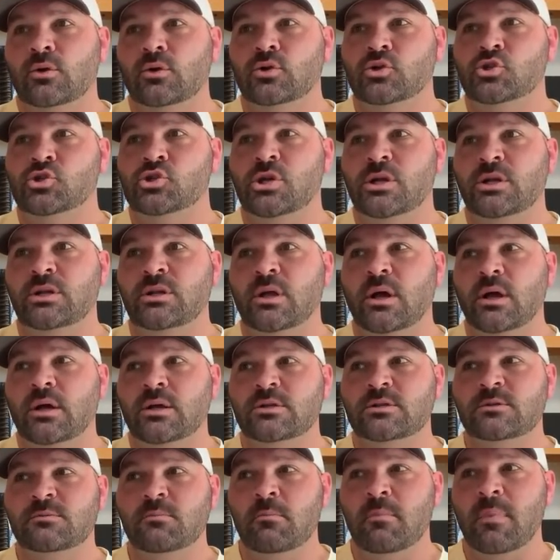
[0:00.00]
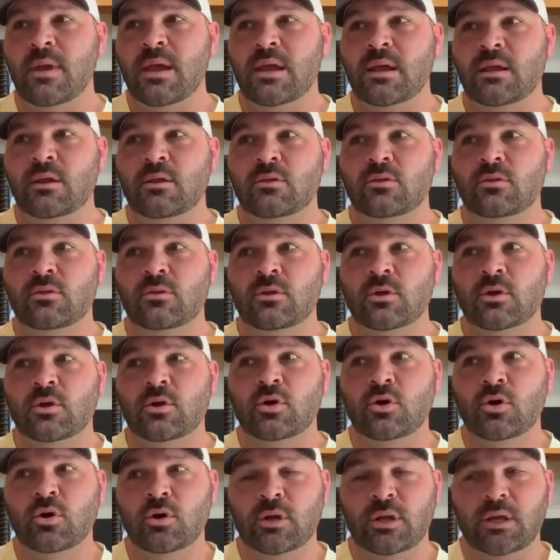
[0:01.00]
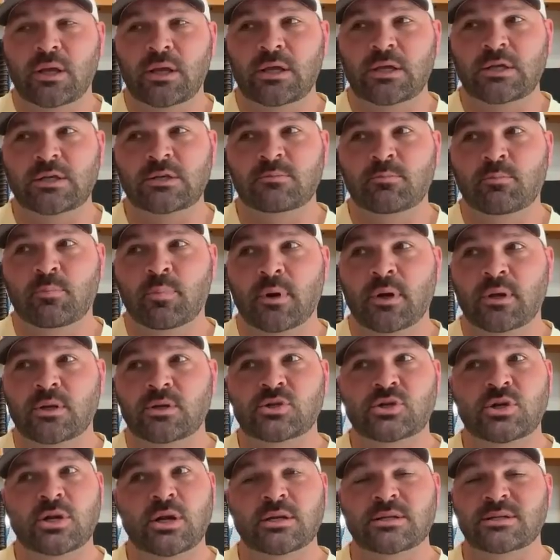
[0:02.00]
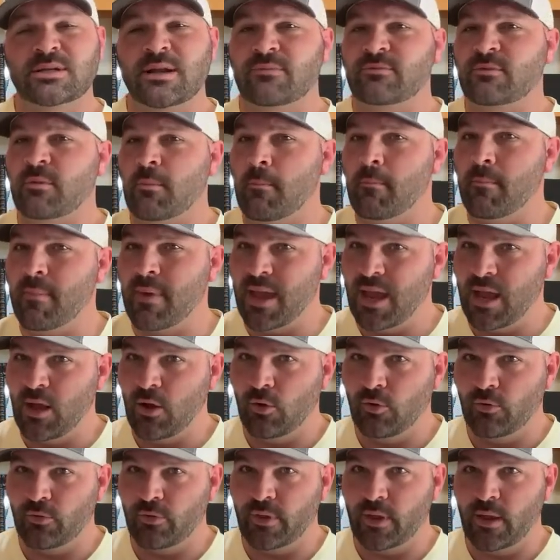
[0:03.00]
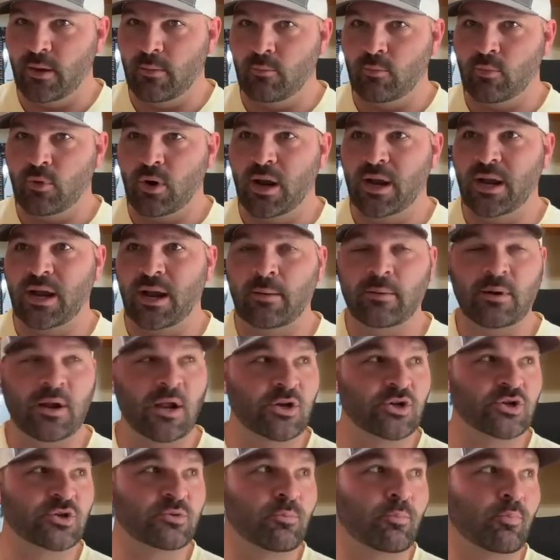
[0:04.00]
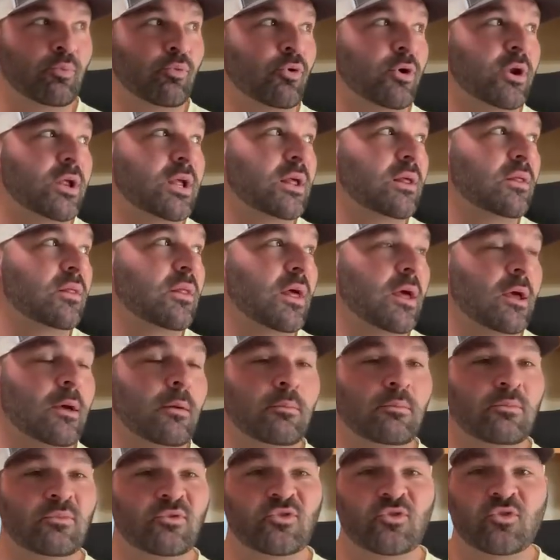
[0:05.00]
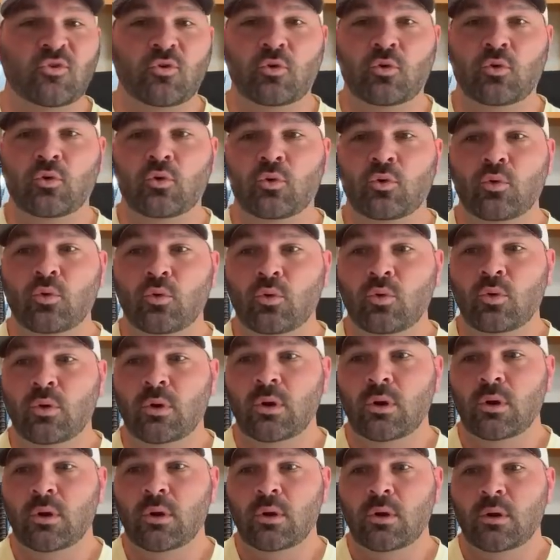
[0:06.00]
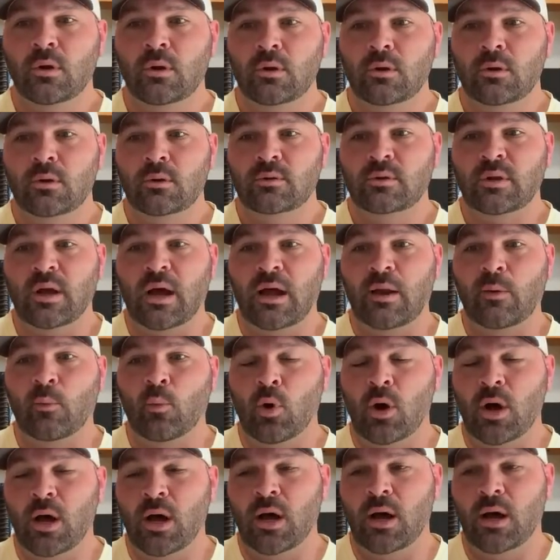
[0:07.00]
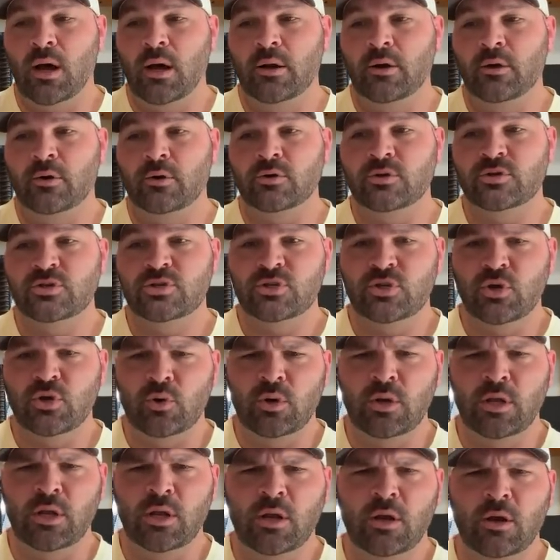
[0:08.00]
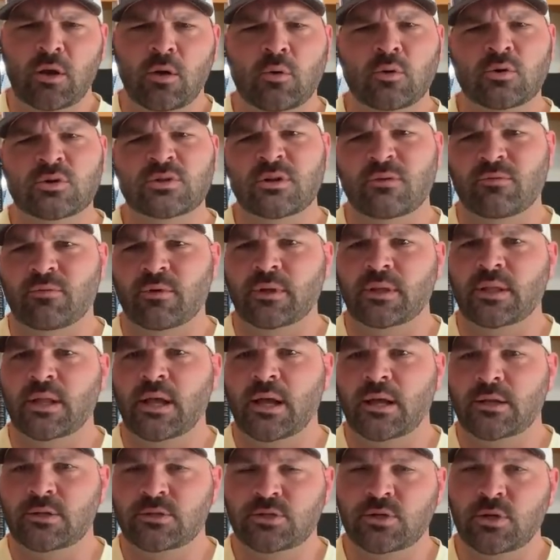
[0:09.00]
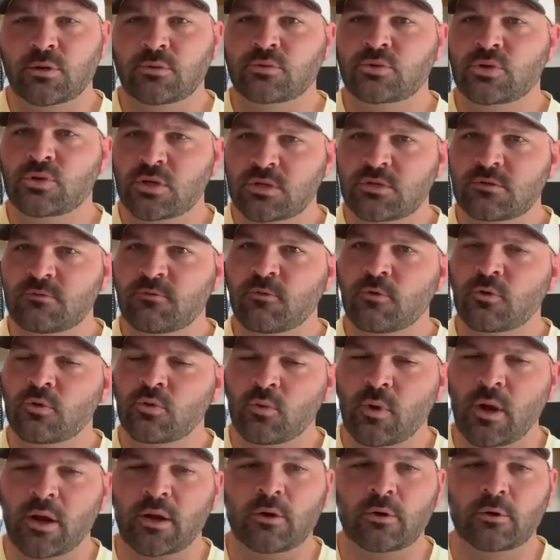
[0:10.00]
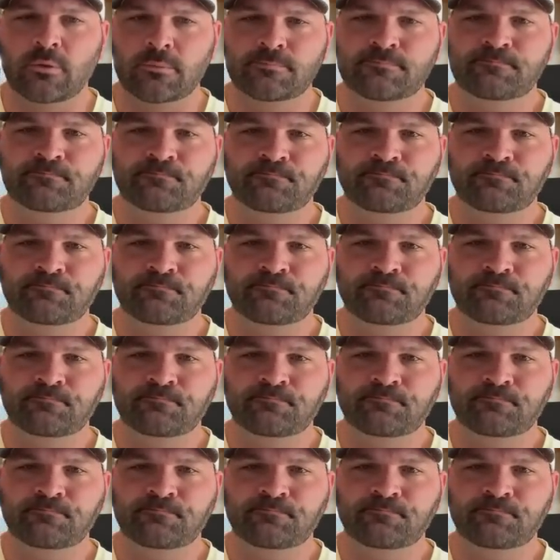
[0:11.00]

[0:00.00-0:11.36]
she does make the cookies, but she doesn't have to mail them, right? I just bring them to Don Juan or the studio or stuff like that. So just for the record,